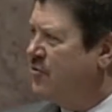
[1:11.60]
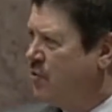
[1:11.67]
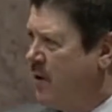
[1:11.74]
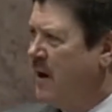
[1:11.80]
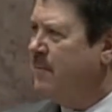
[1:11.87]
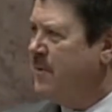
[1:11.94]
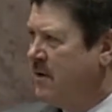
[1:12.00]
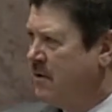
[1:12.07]

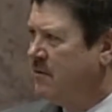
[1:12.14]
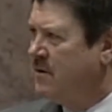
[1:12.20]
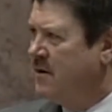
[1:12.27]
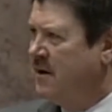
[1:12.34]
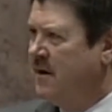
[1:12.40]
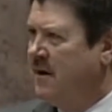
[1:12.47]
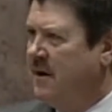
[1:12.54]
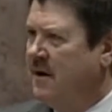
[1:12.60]
tribute
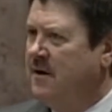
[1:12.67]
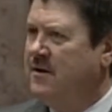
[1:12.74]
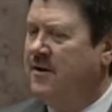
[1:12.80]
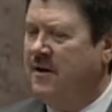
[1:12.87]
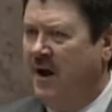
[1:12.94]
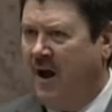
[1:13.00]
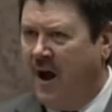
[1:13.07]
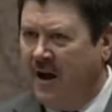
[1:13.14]

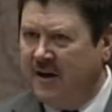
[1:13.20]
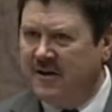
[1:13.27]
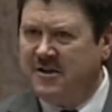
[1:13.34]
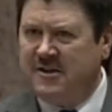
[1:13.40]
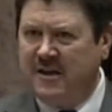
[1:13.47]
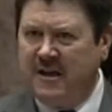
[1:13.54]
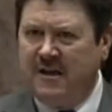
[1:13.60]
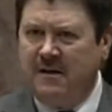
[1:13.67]
to the
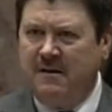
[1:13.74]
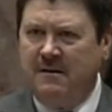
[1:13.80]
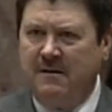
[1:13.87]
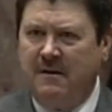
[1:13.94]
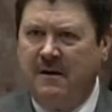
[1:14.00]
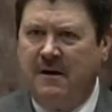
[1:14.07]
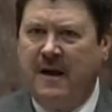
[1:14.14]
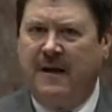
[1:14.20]
honesty
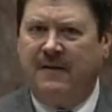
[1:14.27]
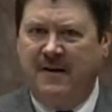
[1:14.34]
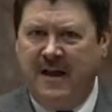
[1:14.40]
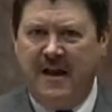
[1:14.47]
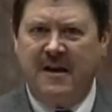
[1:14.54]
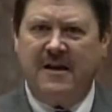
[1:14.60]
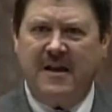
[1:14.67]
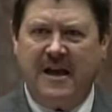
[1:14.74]
and the
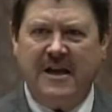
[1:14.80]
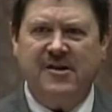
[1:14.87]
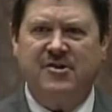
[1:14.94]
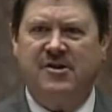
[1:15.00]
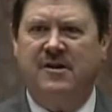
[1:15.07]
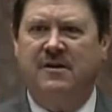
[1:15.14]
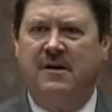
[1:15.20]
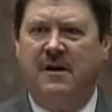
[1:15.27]

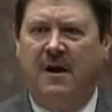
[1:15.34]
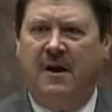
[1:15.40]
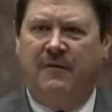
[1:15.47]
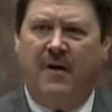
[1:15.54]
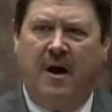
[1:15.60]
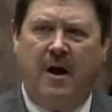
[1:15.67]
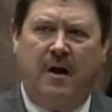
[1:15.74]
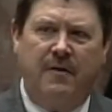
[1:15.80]
dedication
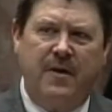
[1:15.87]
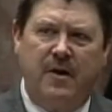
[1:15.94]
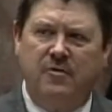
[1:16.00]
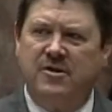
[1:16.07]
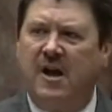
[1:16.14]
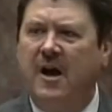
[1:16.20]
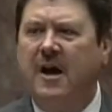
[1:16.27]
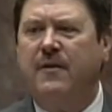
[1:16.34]
of all
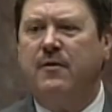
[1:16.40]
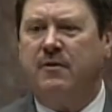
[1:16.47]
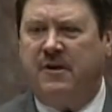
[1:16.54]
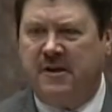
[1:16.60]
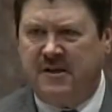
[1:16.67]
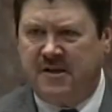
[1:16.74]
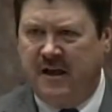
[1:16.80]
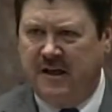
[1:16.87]
those other
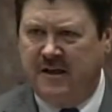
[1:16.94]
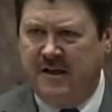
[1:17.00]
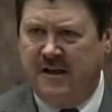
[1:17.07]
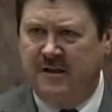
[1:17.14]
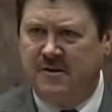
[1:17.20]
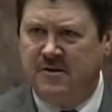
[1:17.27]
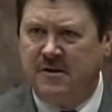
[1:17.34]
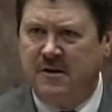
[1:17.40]

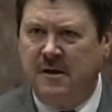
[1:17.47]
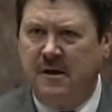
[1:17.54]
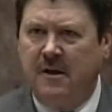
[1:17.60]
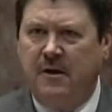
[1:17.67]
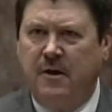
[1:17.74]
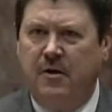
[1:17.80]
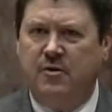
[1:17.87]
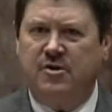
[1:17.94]
Kentuckians
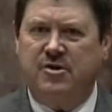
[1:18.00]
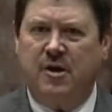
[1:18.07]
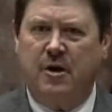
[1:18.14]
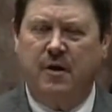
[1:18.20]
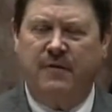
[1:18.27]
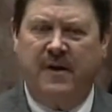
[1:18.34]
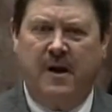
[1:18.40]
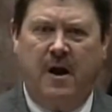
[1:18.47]
who
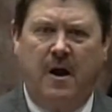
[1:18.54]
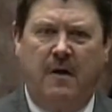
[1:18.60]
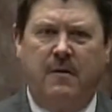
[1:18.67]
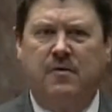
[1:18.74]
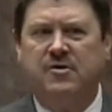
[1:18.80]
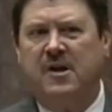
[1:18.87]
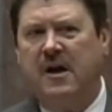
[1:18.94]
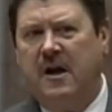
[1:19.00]
serve in all
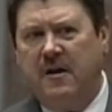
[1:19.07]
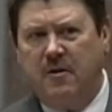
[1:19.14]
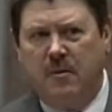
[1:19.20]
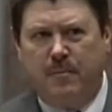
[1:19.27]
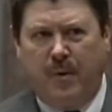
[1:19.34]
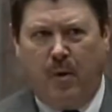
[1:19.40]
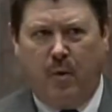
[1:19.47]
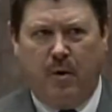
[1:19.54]
those other
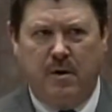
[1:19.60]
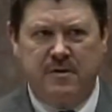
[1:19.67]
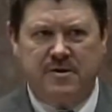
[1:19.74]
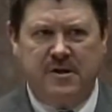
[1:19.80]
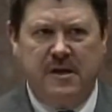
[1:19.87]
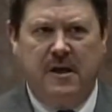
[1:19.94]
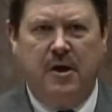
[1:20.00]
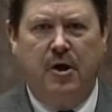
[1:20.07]

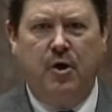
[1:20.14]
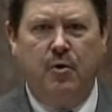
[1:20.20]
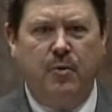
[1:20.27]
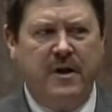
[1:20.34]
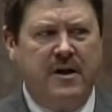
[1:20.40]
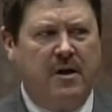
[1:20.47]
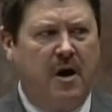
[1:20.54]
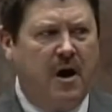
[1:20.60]
boards who,
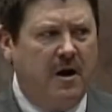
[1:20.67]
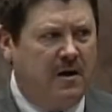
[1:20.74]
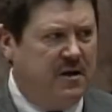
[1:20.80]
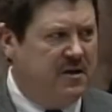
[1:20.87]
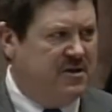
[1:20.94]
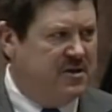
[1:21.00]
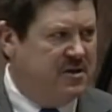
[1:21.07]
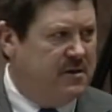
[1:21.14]

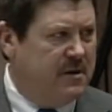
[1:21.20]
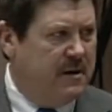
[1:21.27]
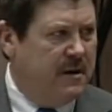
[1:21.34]
regardless